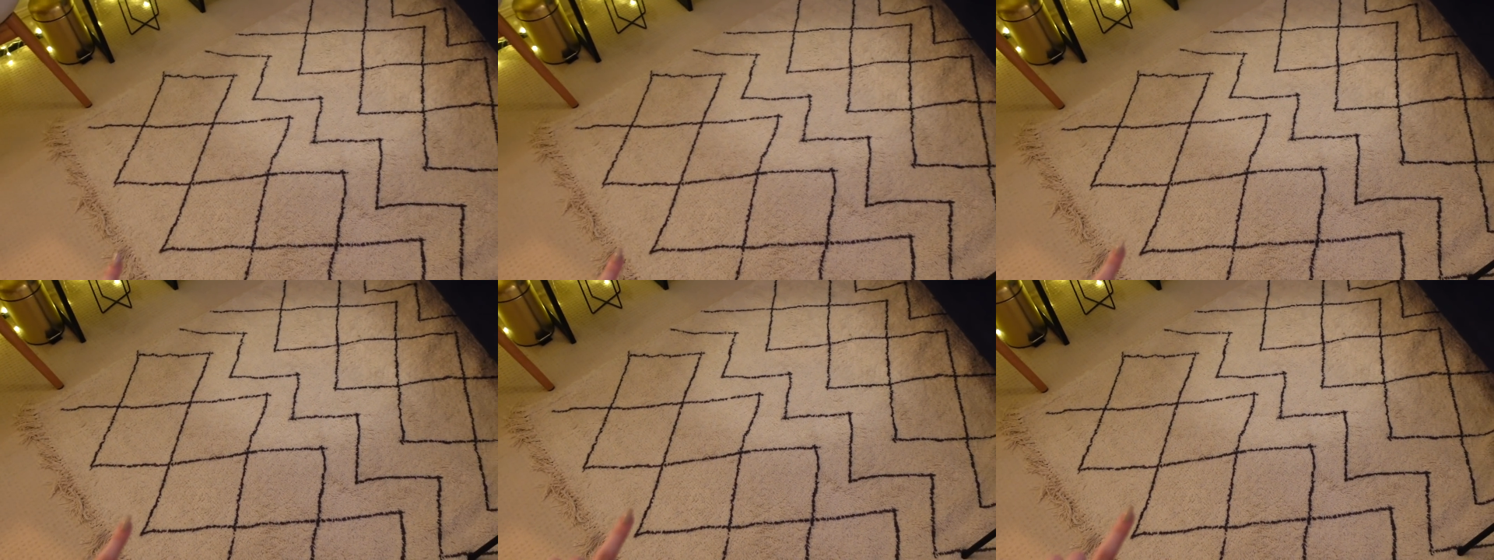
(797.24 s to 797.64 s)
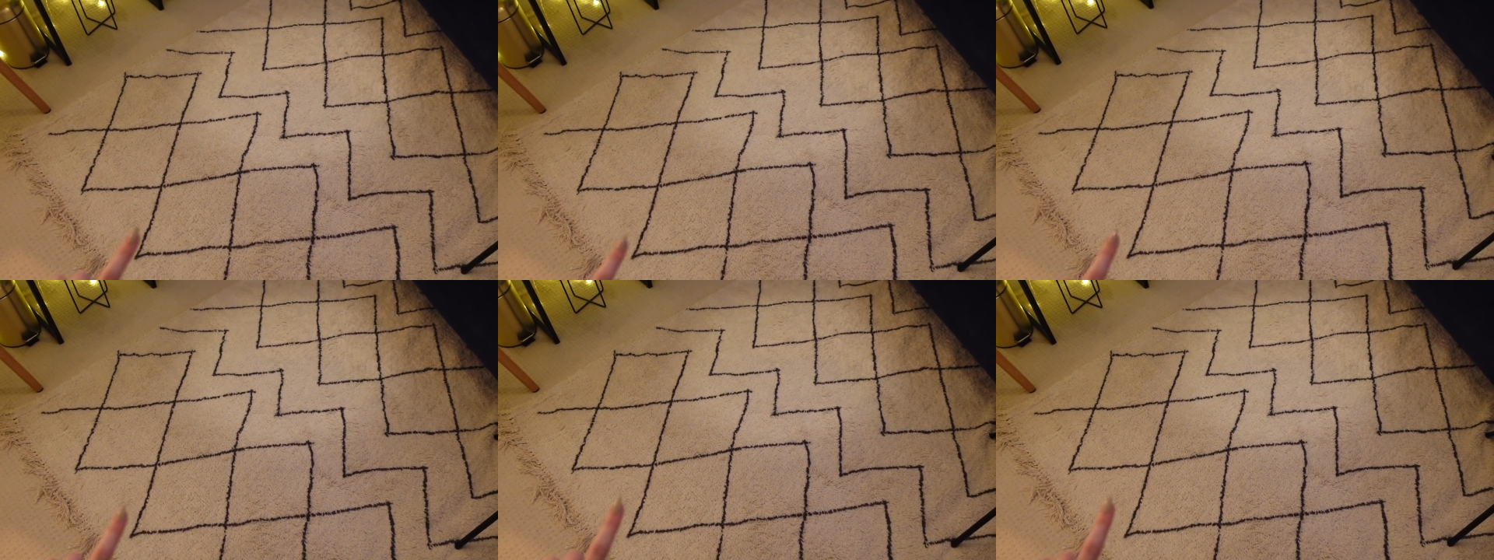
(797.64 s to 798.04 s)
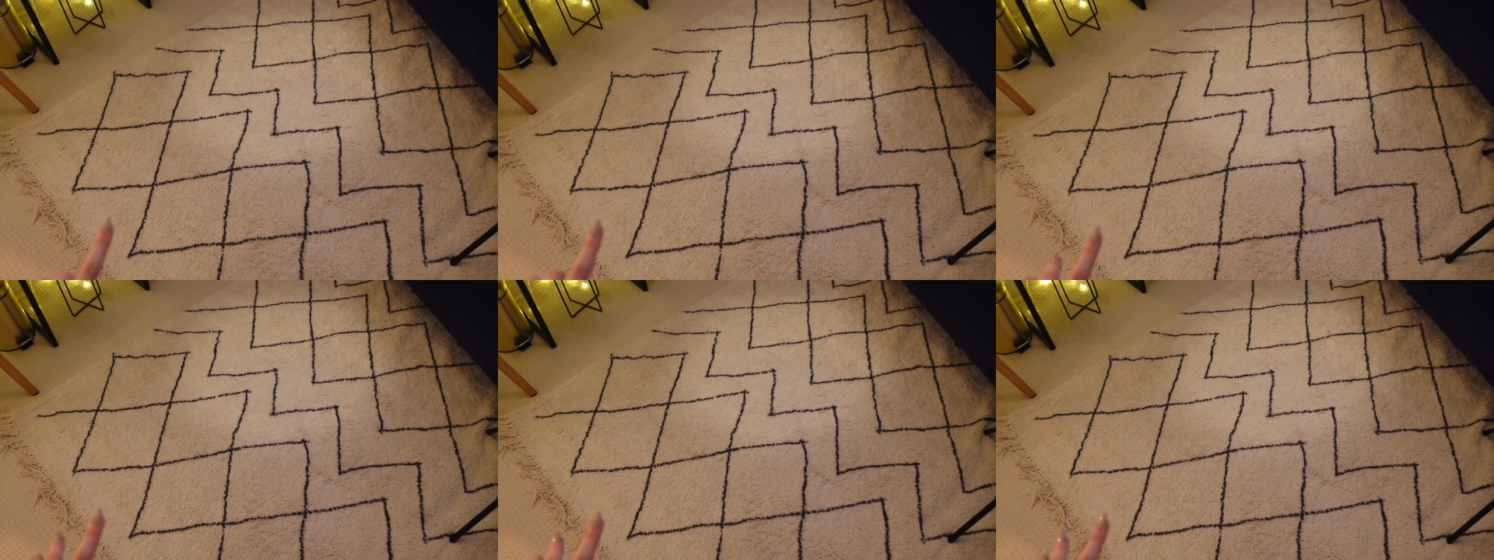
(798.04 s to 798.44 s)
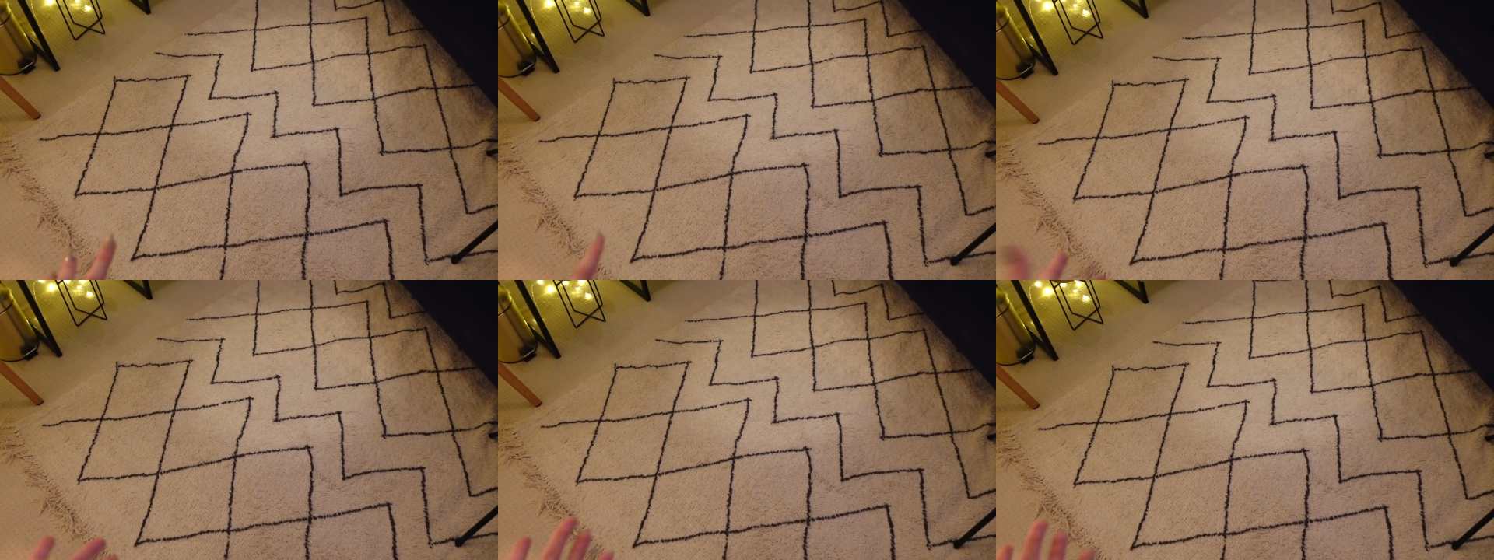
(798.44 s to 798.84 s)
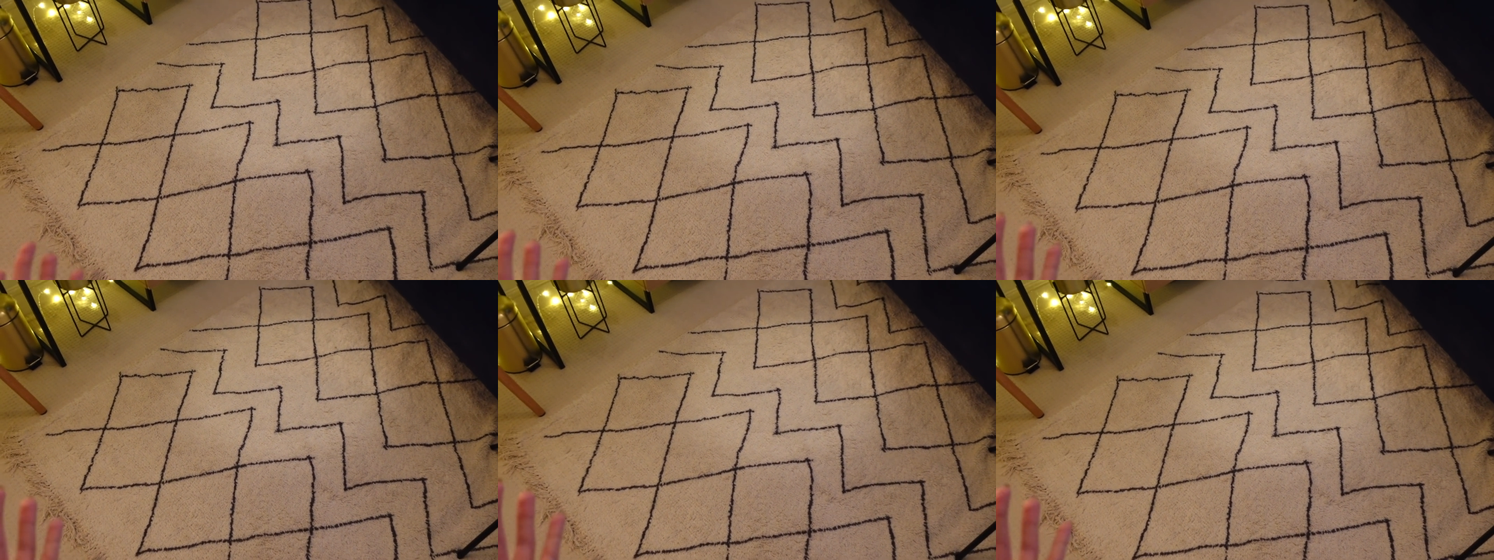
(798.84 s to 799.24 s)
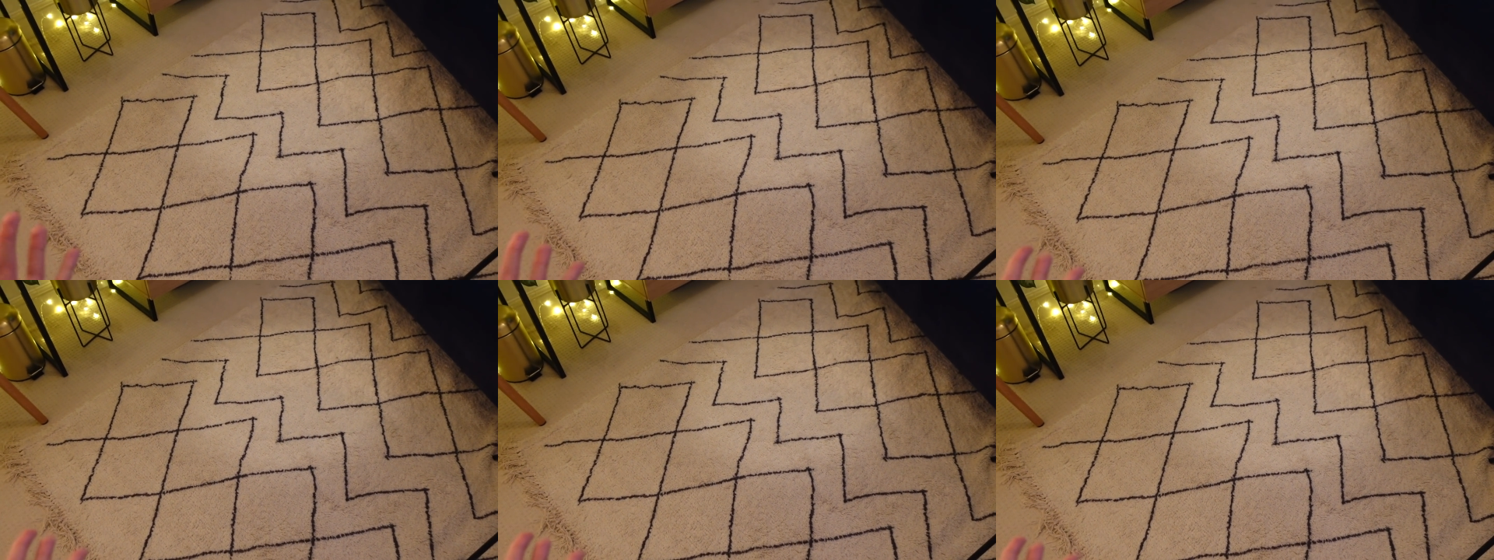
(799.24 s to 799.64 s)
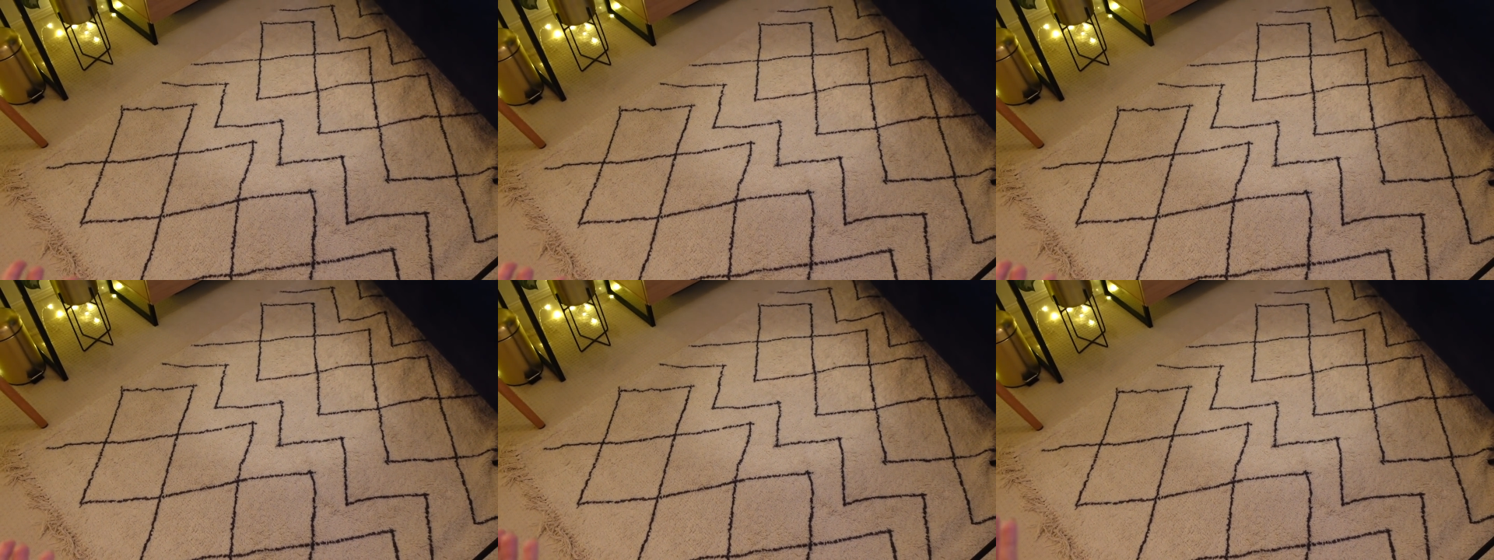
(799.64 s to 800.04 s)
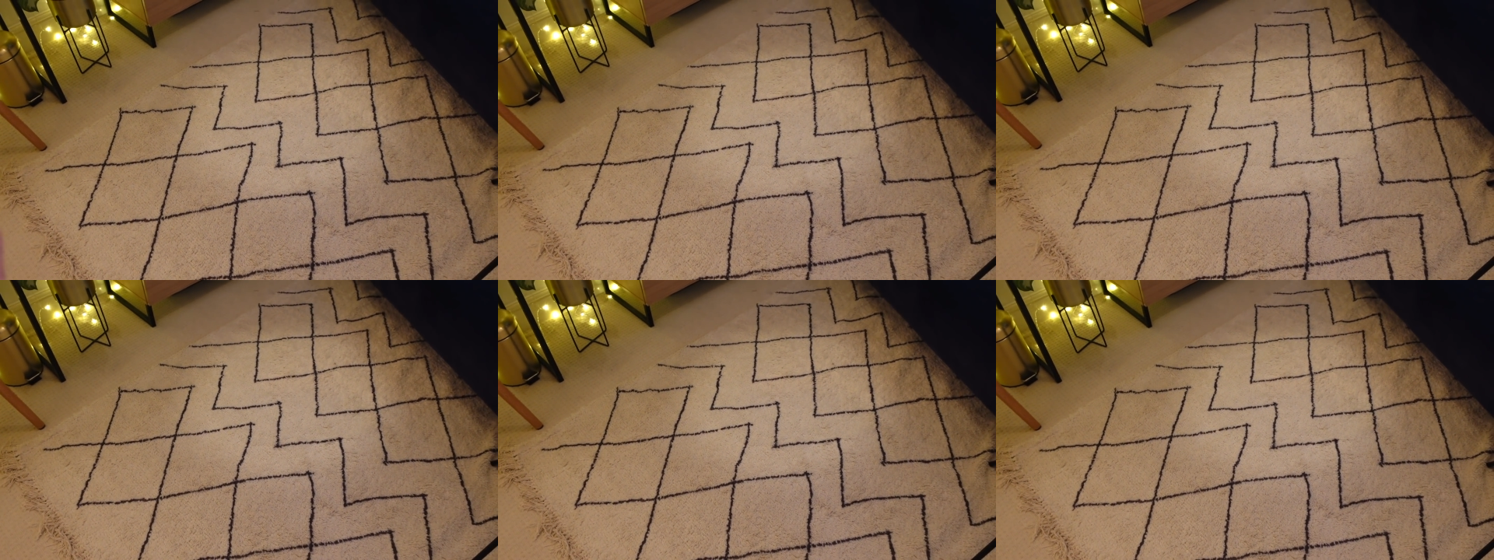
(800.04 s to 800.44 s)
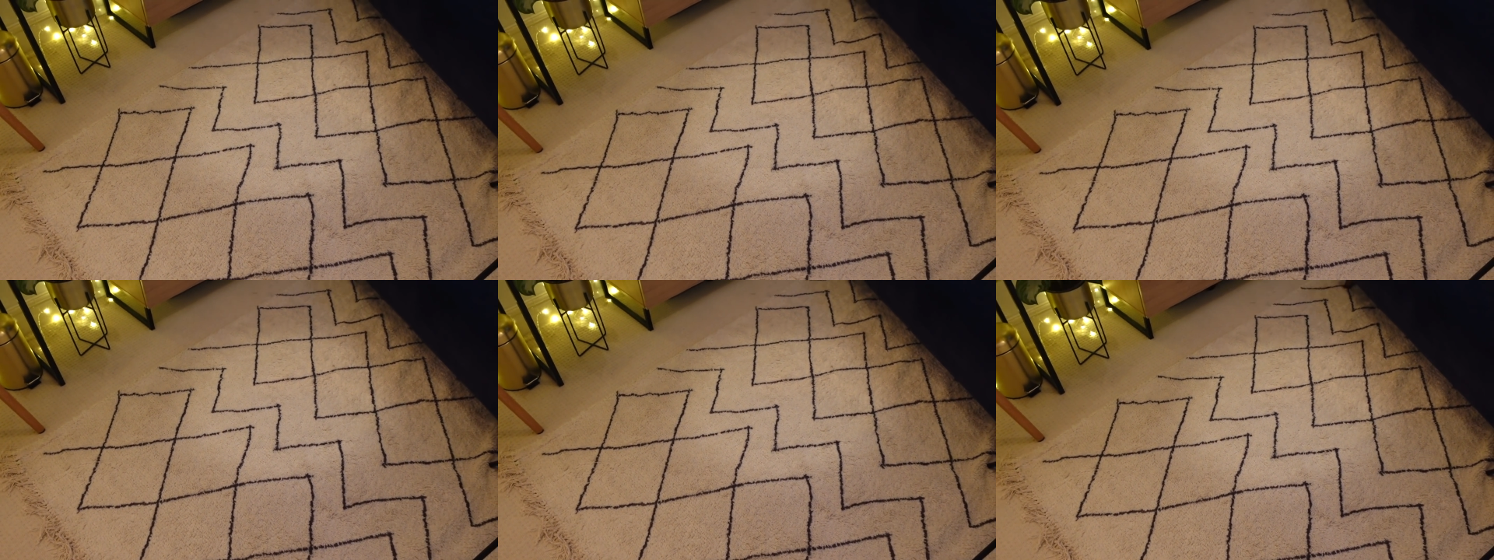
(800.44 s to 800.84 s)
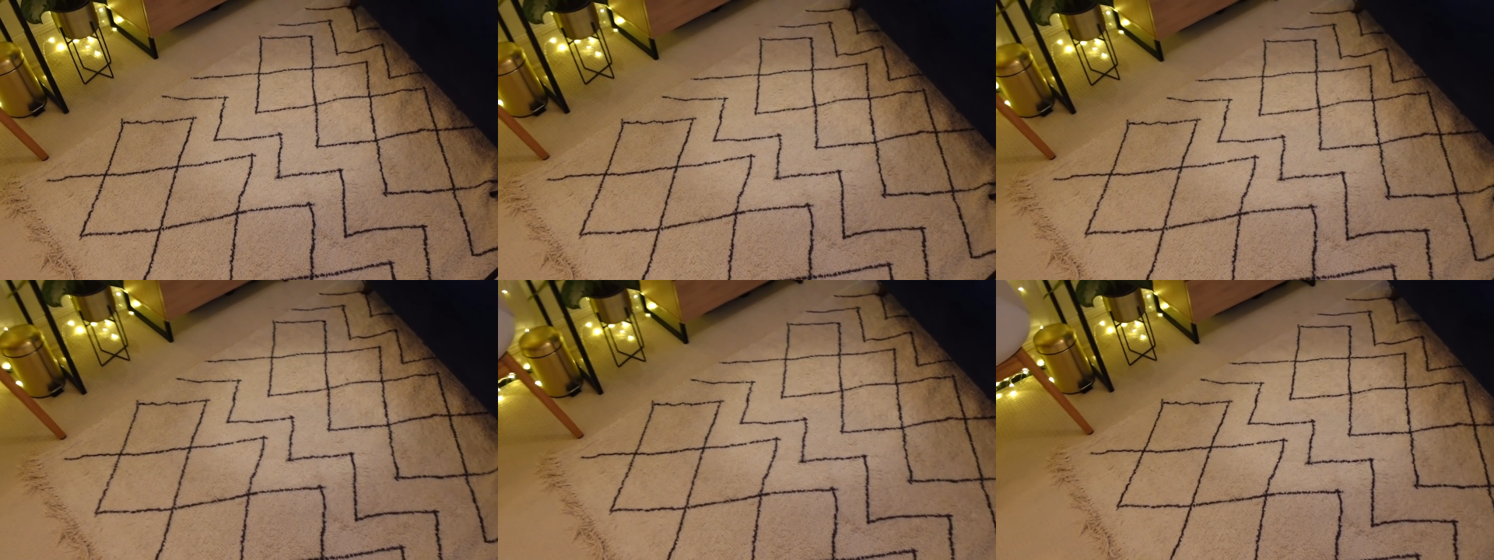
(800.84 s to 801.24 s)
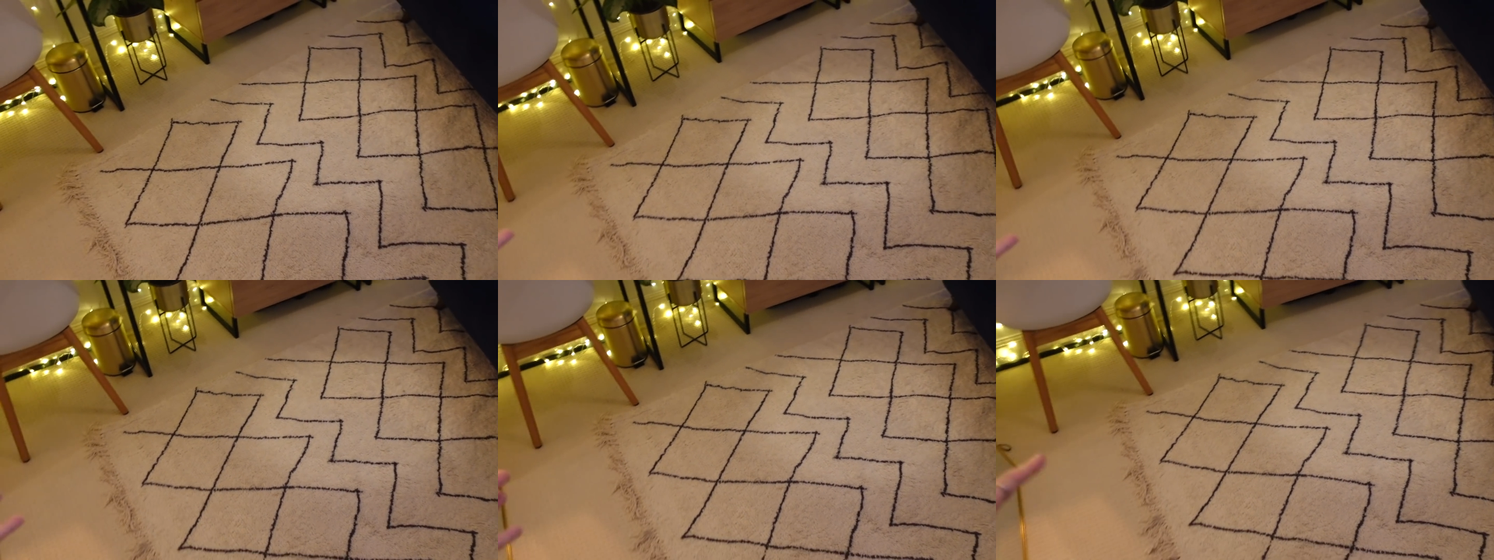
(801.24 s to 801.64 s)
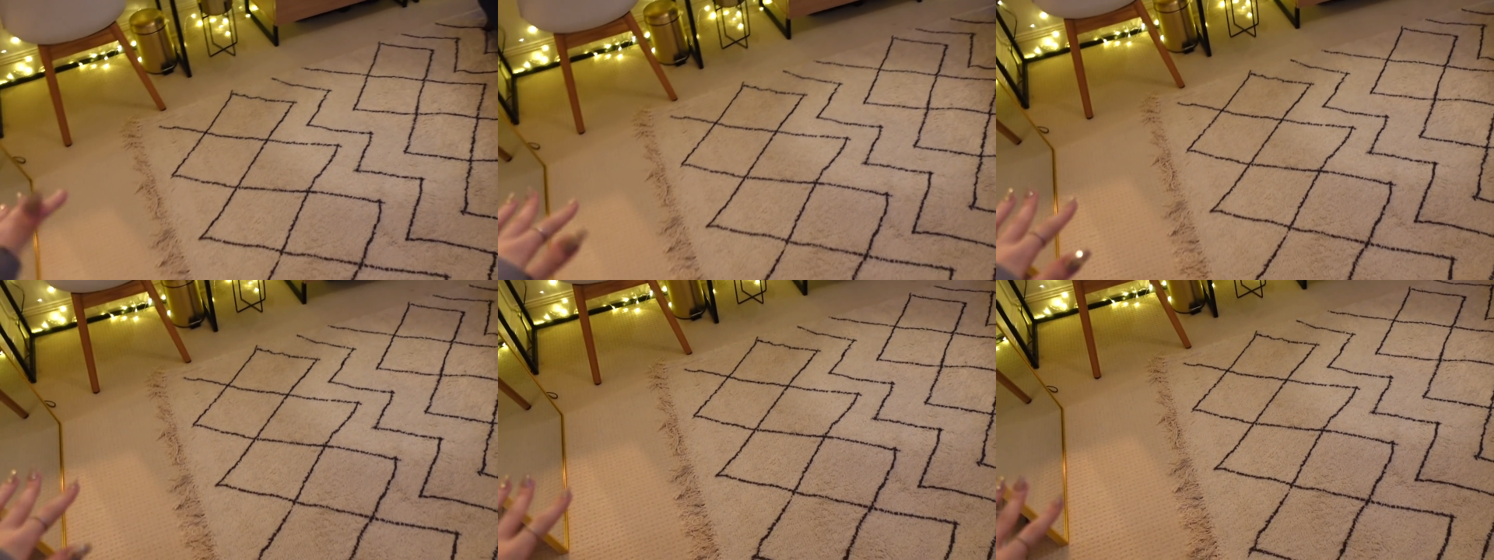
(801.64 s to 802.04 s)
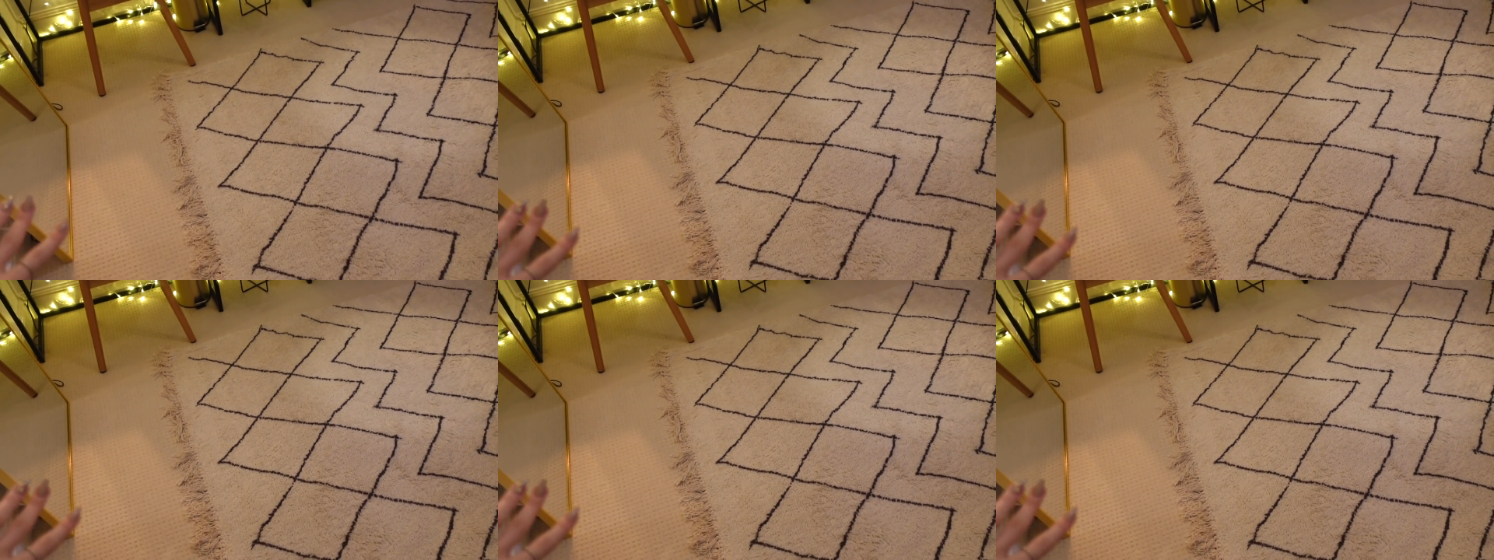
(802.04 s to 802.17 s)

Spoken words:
[unreadable: no face in view]